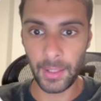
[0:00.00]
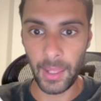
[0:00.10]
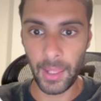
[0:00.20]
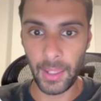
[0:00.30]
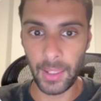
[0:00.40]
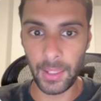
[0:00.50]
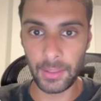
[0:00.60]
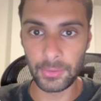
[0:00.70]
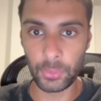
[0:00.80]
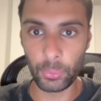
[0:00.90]

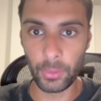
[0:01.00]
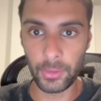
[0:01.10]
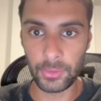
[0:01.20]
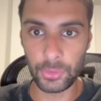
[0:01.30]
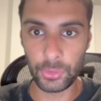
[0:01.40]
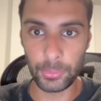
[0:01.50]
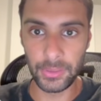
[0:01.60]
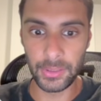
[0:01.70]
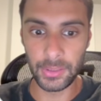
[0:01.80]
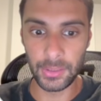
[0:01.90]
and you want to
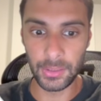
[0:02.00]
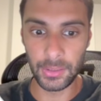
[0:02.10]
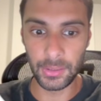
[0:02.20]
be,